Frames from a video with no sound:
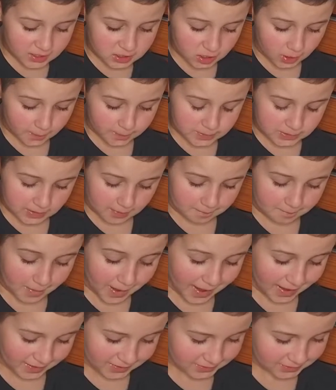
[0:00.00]
top's the
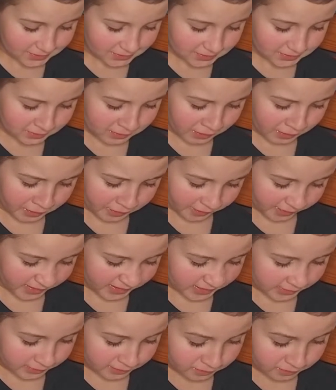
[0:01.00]
best, I agreed.